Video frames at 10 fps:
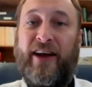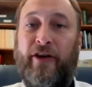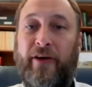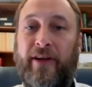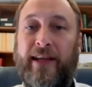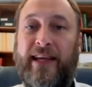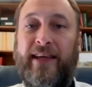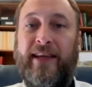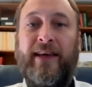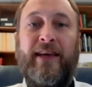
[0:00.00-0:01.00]
that
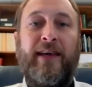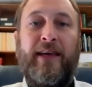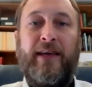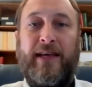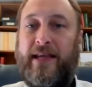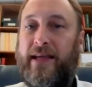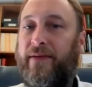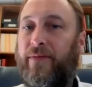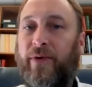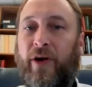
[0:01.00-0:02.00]
currently.
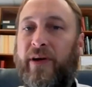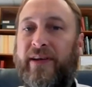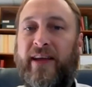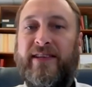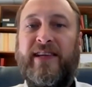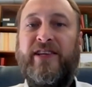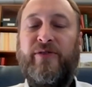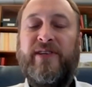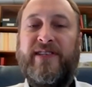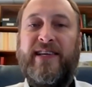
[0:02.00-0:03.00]
We're going to
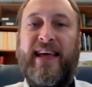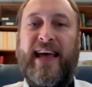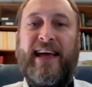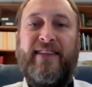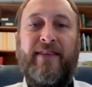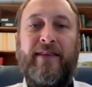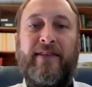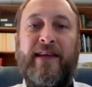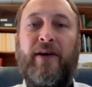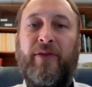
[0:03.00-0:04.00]
continue to see that
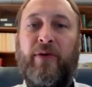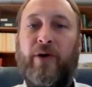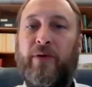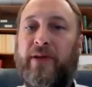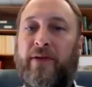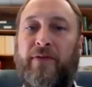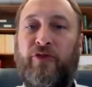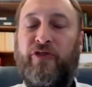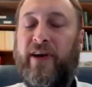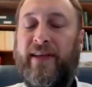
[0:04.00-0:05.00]
down the road in the
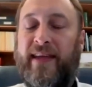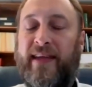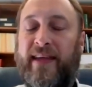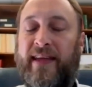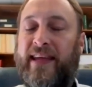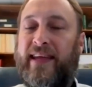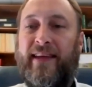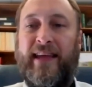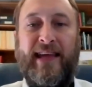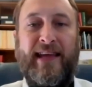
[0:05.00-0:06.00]
future, I think.
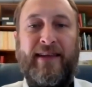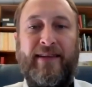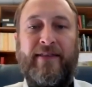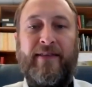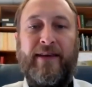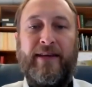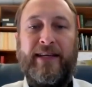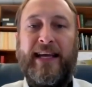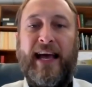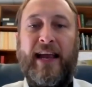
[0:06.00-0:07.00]
And uh,
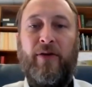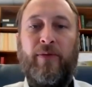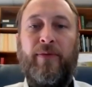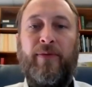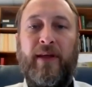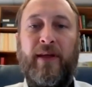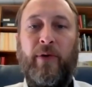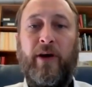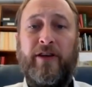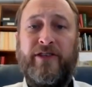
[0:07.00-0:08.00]
yeah, I don't think we're
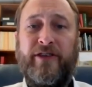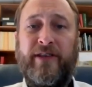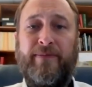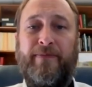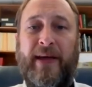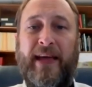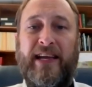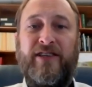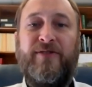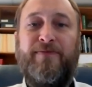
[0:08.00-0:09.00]
going to turn the
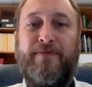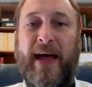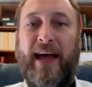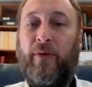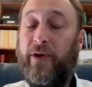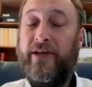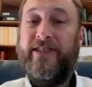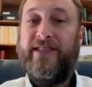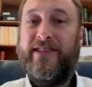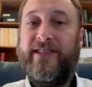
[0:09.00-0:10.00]
page
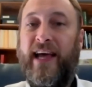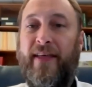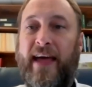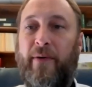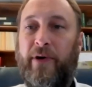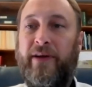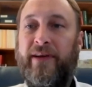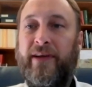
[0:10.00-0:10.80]
backwards on that one.